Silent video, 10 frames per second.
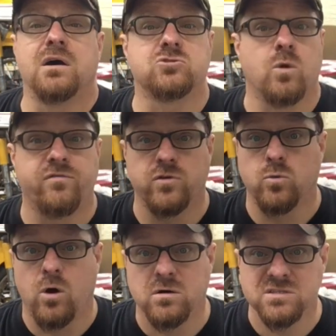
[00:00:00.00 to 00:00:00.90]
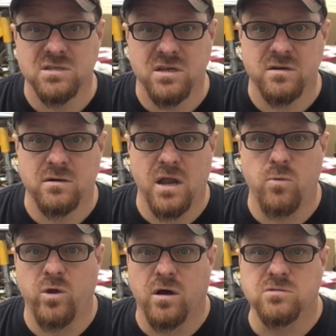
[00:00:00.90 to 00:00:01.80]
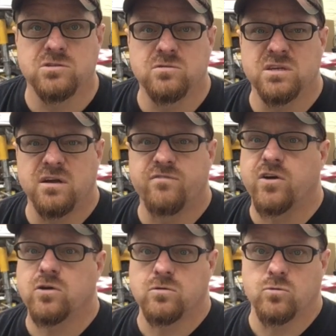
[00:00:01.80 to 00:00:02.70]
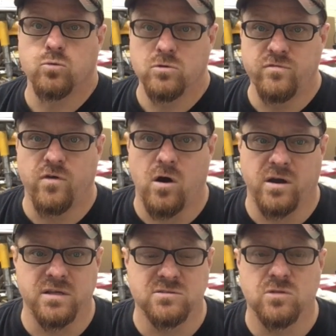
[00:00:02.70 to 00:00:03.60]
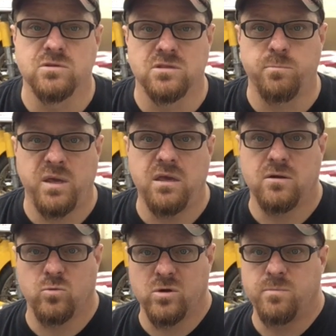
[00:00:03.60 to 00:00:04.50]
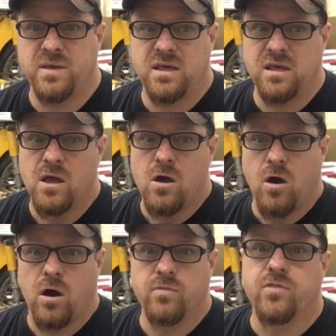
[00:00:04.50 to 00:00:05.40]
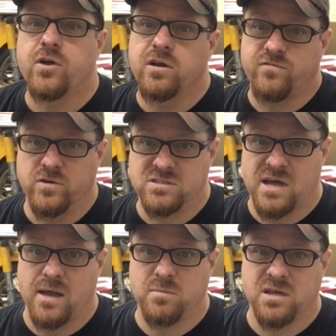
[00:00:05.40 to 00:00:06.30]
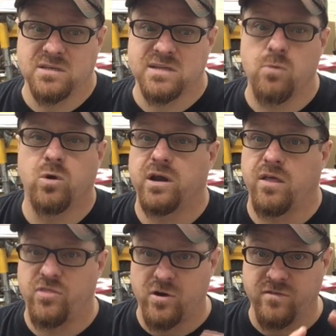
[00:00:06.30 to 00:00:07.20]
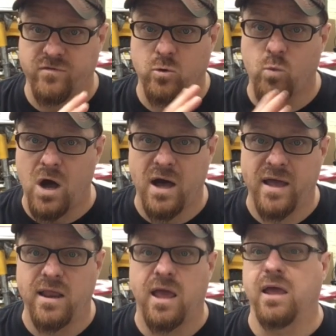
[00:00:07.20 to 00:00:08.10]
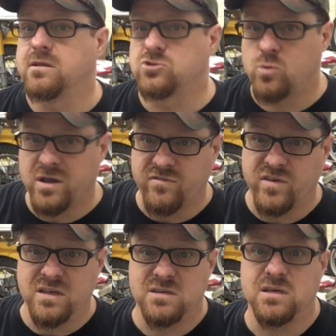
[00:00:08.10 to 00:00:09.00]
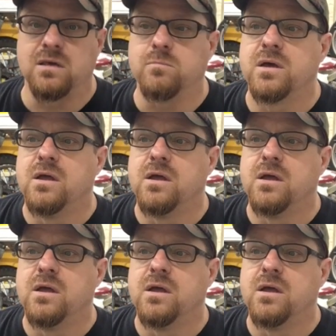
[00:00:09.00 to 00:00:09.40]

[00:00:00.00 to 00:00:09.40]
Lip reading: 12-foot walls in here, and we also did a vertical roof on it so that the peak would be on the 30-foot side, because I wanted it 30 foot wide and 20 feet deep.